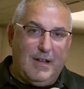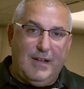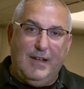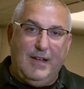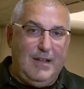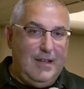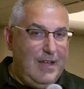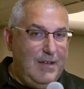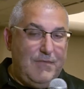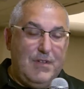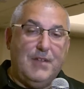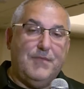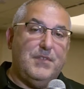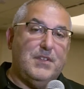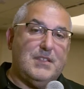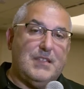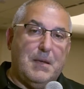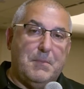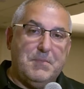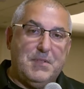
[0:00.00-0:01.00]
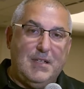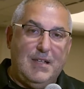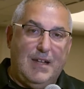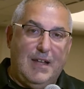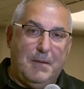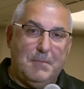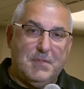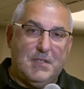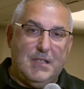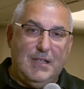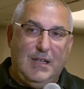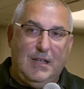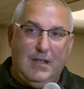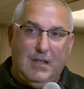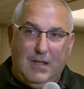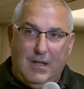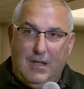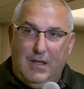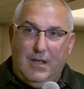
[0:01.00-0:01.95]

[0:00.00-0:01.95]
it in, even if it's MC to MC,